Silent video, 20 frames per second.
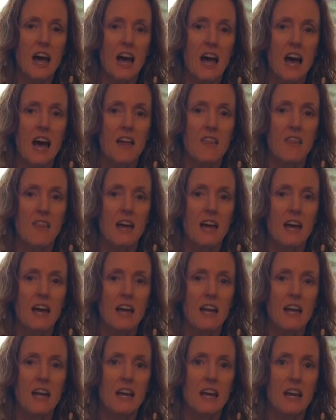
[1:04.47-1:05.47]
And
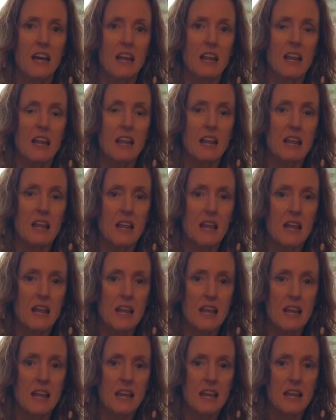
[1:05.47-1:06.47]
then
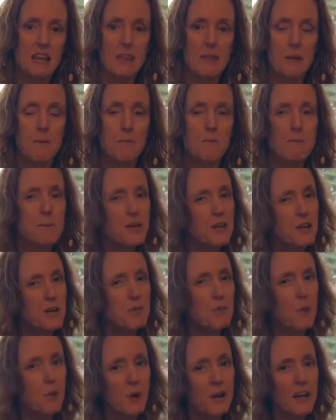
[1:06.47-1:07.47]
in the
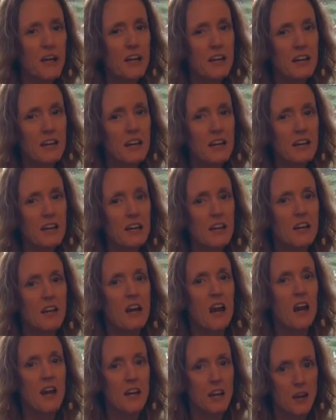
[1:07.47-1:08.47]
mid-morning,
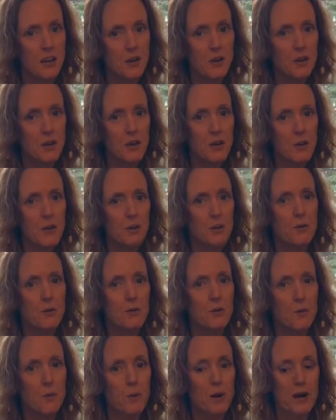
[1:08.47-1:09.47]
another note,
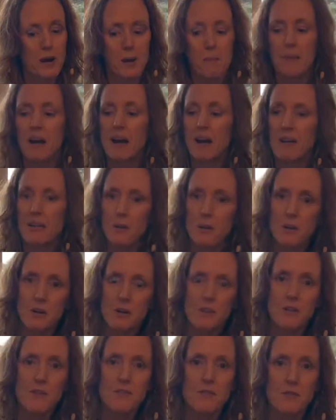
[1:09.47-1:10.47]
where am I on the
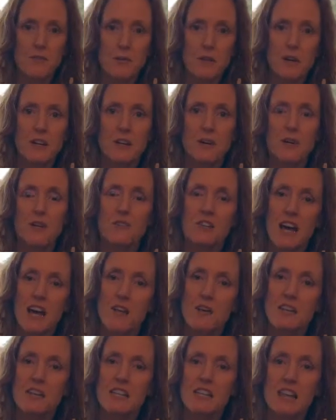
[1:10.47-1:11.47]
window of
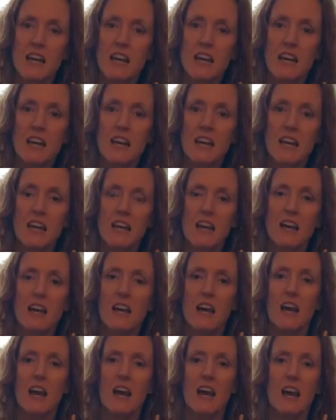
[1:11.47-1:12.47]
tolerance scale?
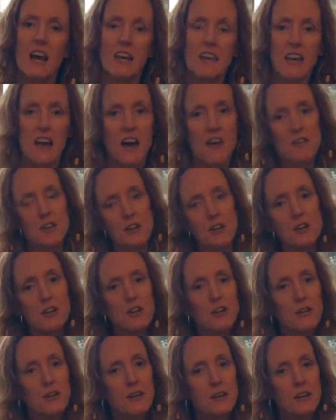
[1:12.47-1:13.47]
In the
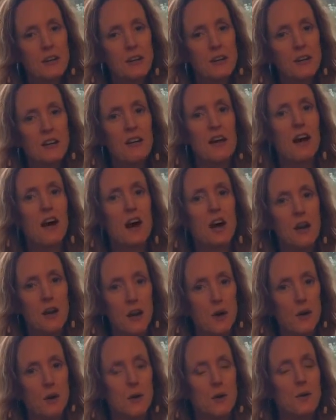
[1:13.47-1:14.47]
afternoon, a
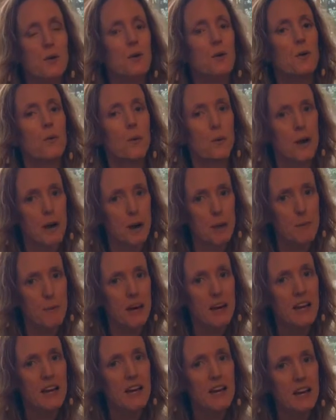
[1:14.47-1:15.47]
note, where am
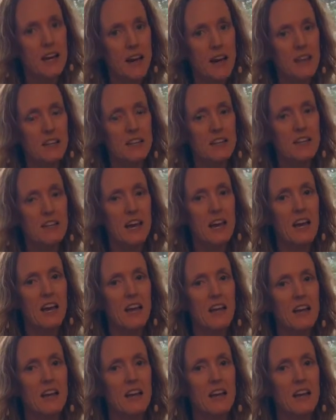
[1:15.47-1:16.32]
I on the scale?